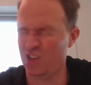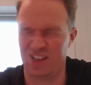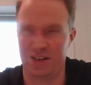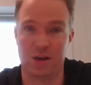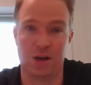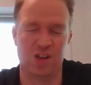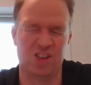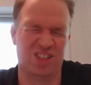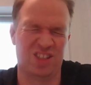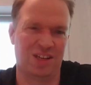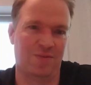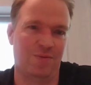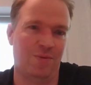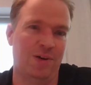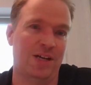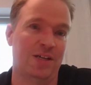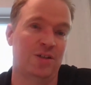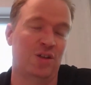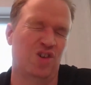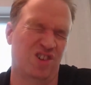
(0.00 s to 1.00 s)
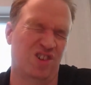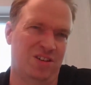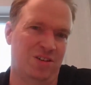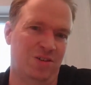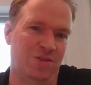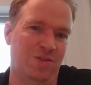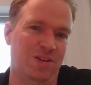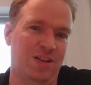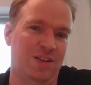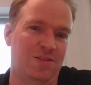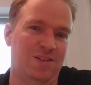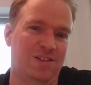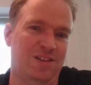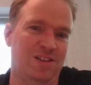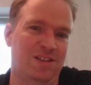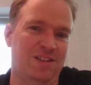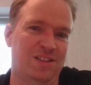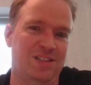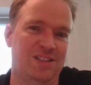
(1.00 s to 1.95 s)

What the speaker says: I can't say if we're actually going to do that or not.